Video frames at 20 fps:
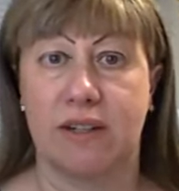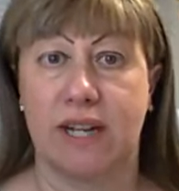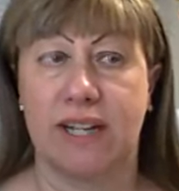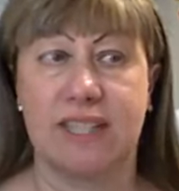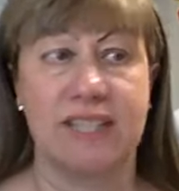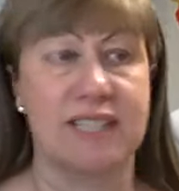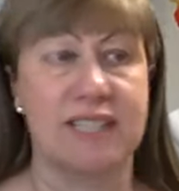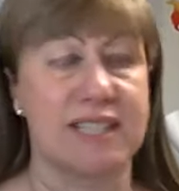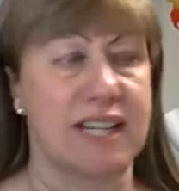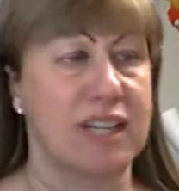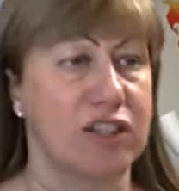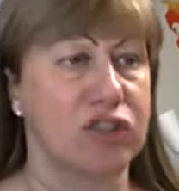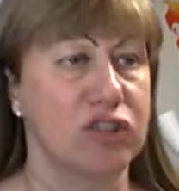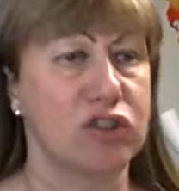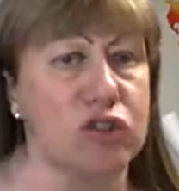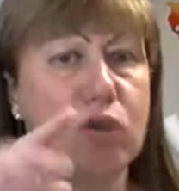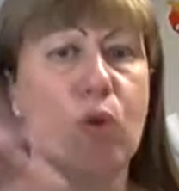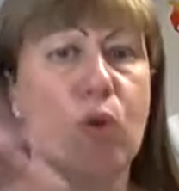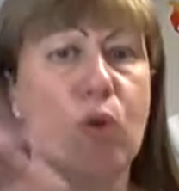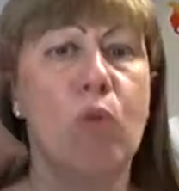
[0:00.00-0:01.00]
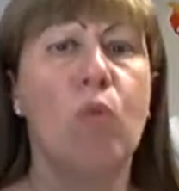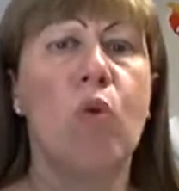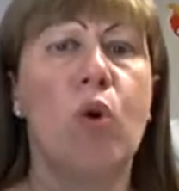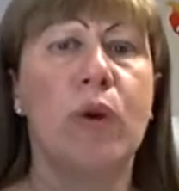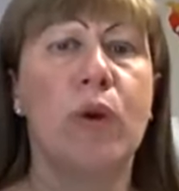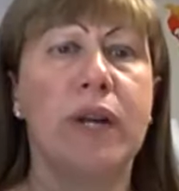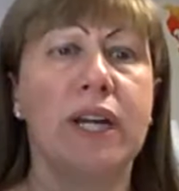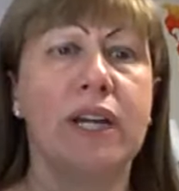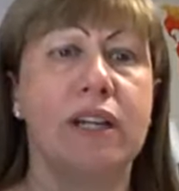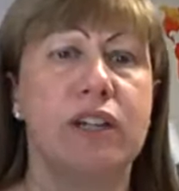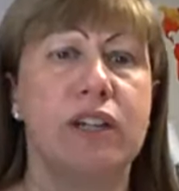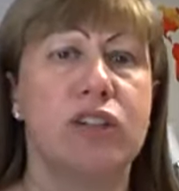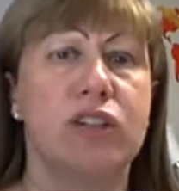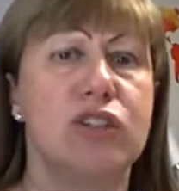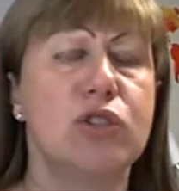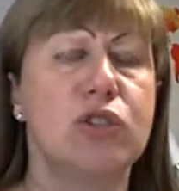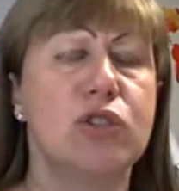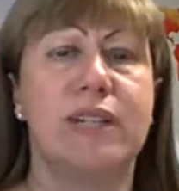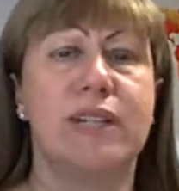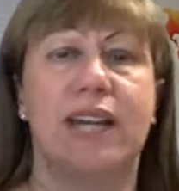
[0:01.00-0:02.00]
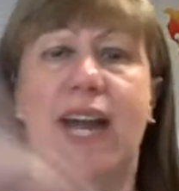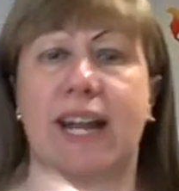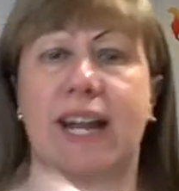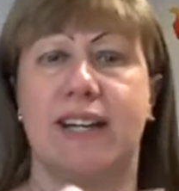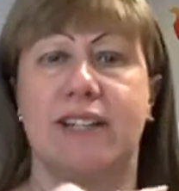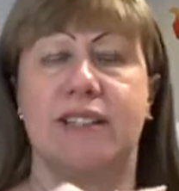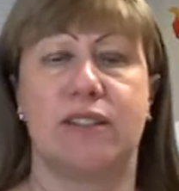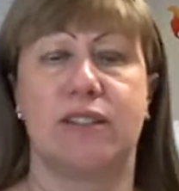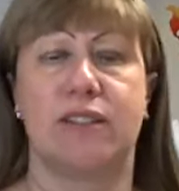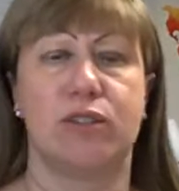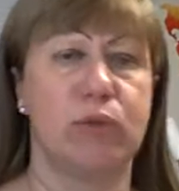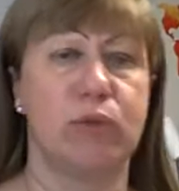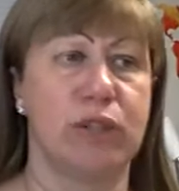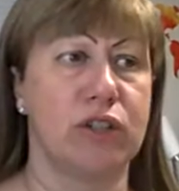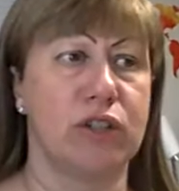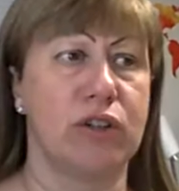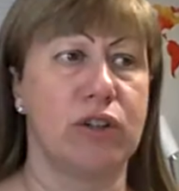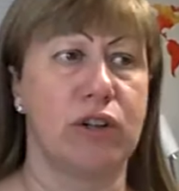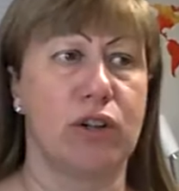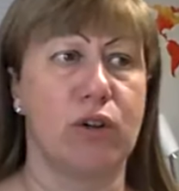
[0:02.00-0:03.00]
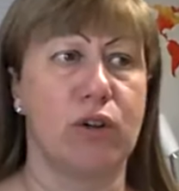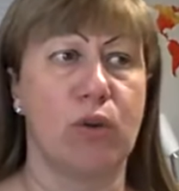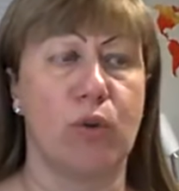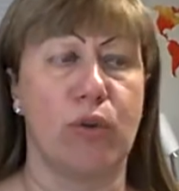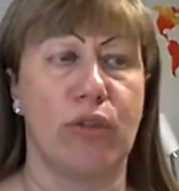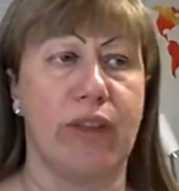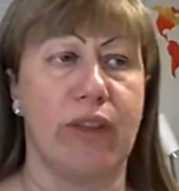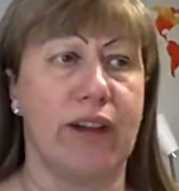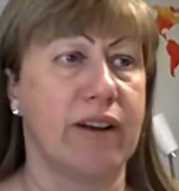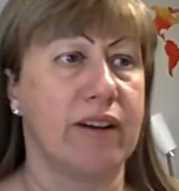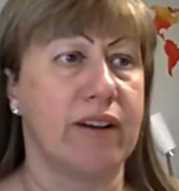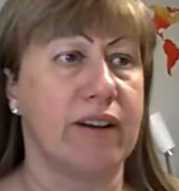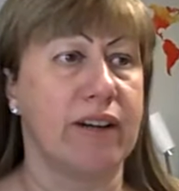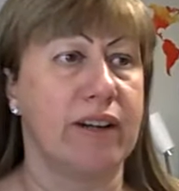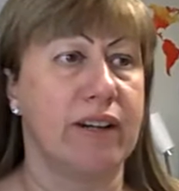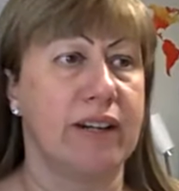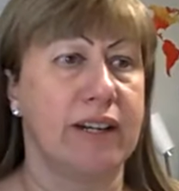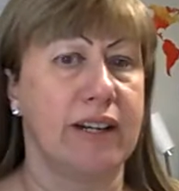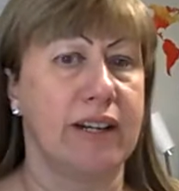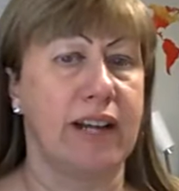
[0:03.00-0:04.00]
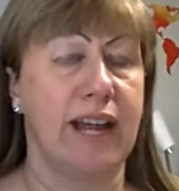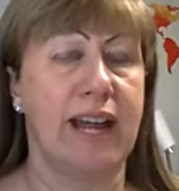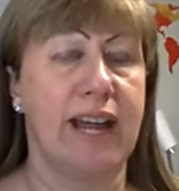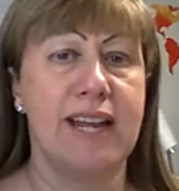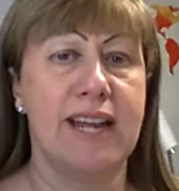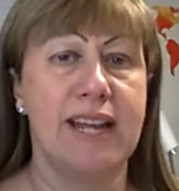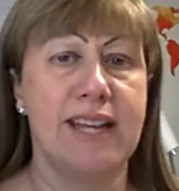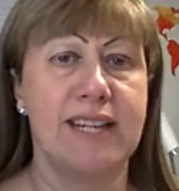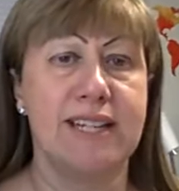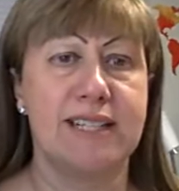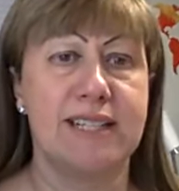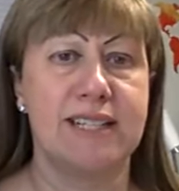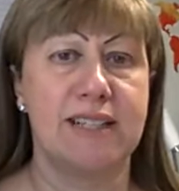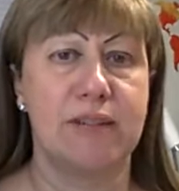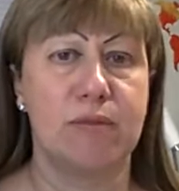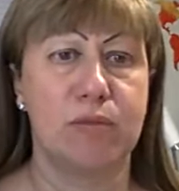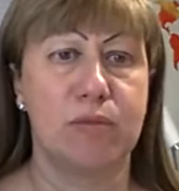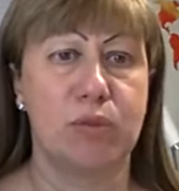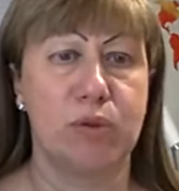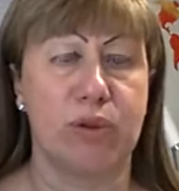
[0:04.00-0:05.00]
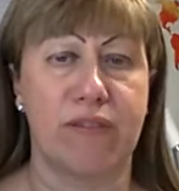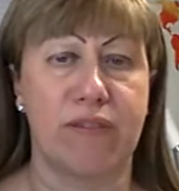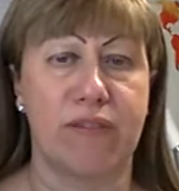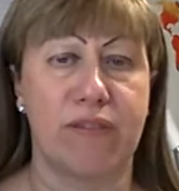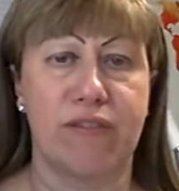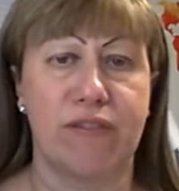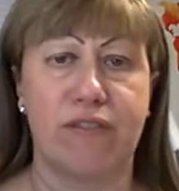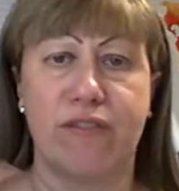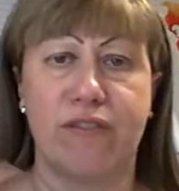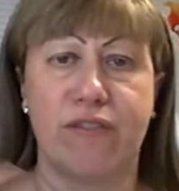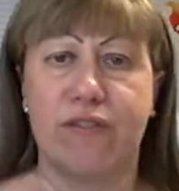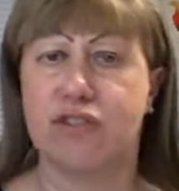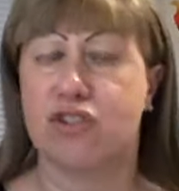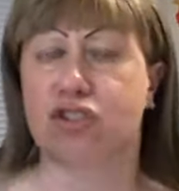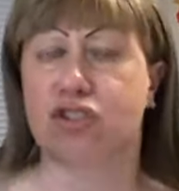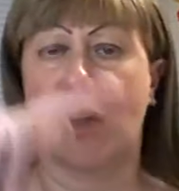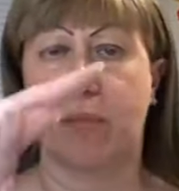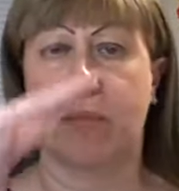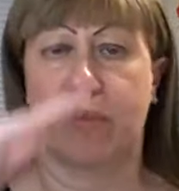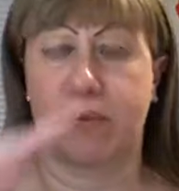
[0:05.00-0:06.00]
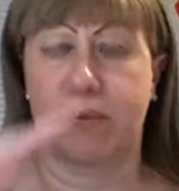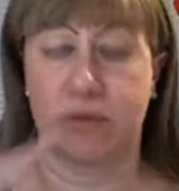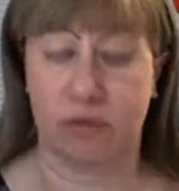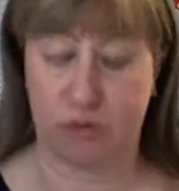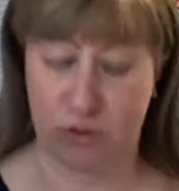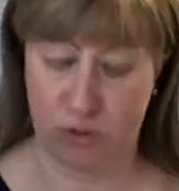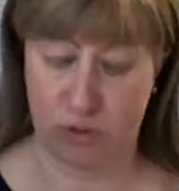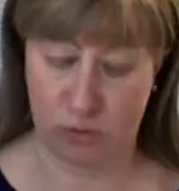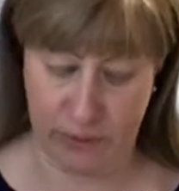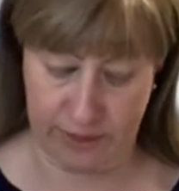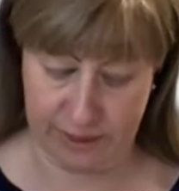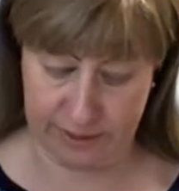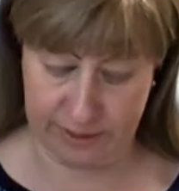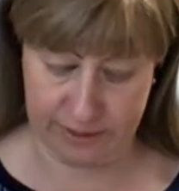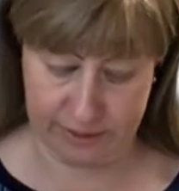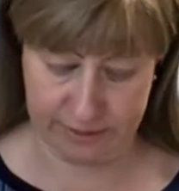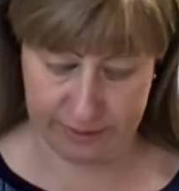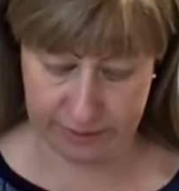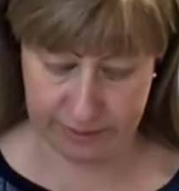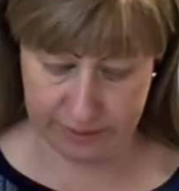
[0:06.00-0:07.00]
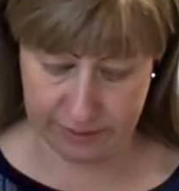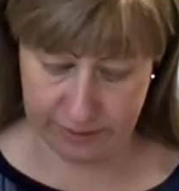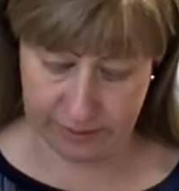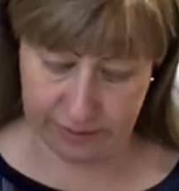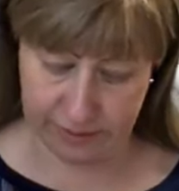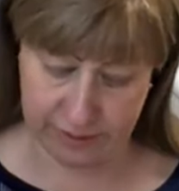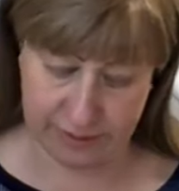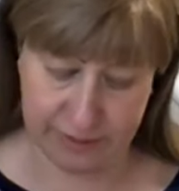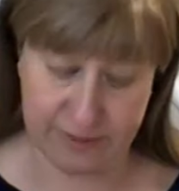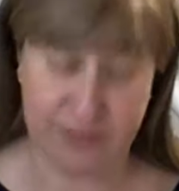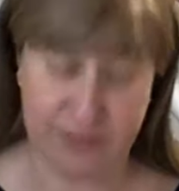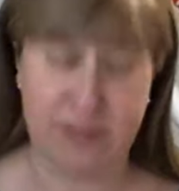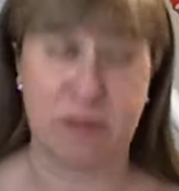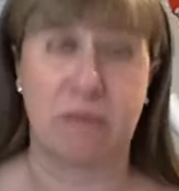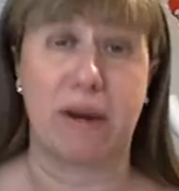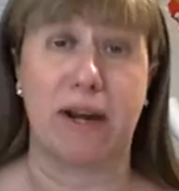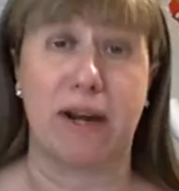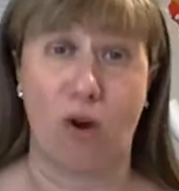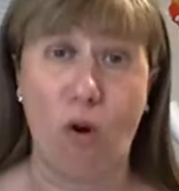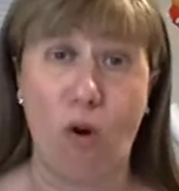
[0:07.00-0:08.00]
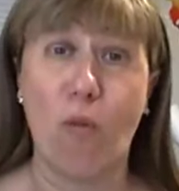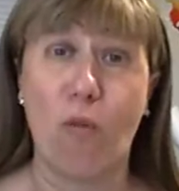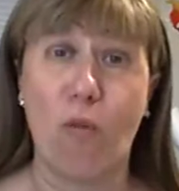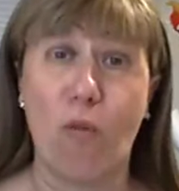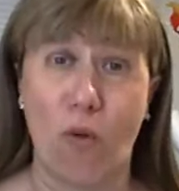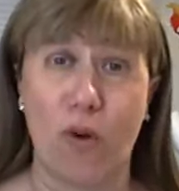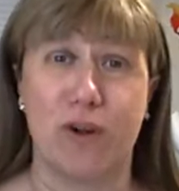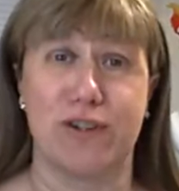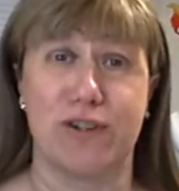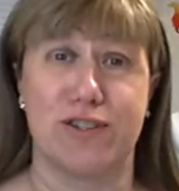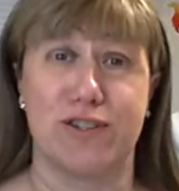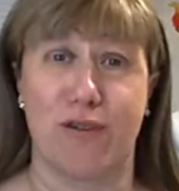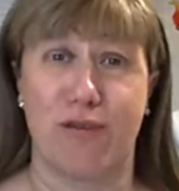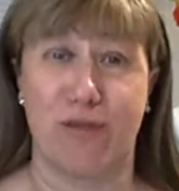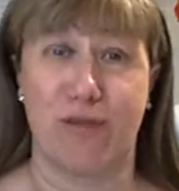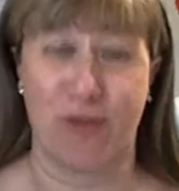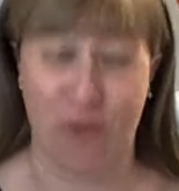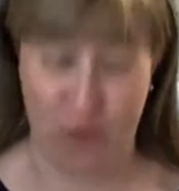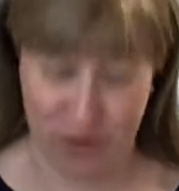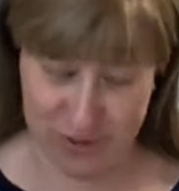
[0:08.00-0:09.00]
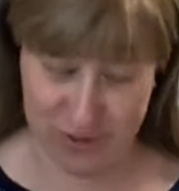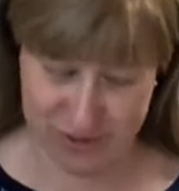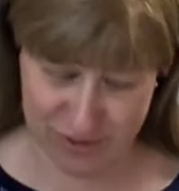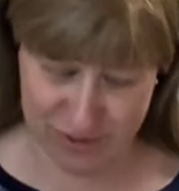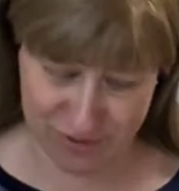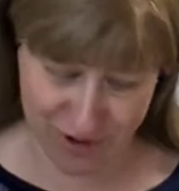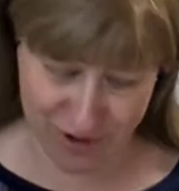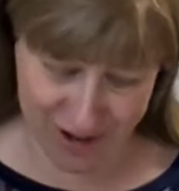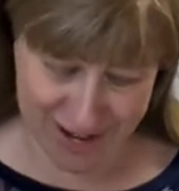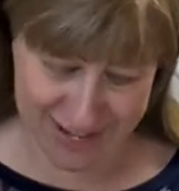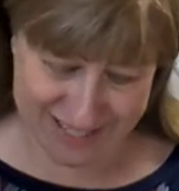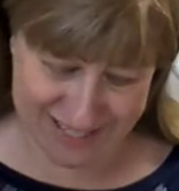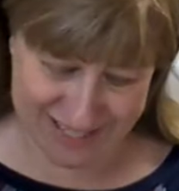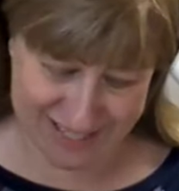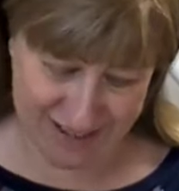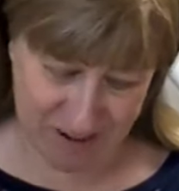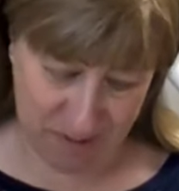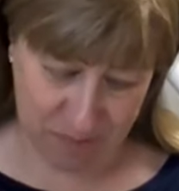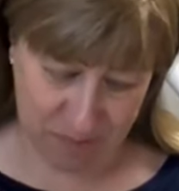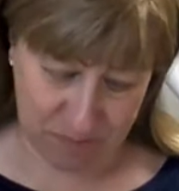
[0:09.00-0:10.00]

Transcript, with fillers: And he's like, Don't worry, tonight we're gonna go there and put a stop to it. These are my own words, of course, right?